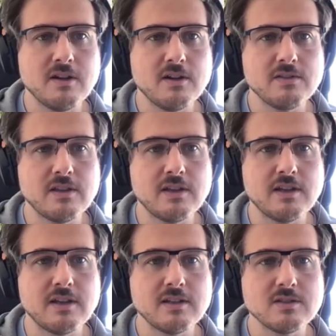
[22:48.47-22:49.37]
of
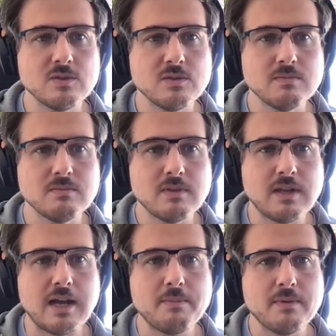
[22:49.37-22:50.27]
the Zoom
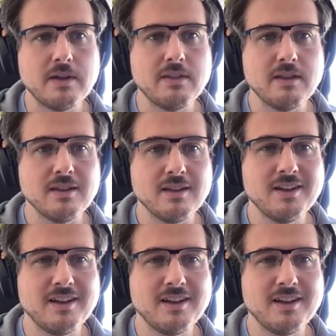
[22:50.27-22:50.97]
app, I think.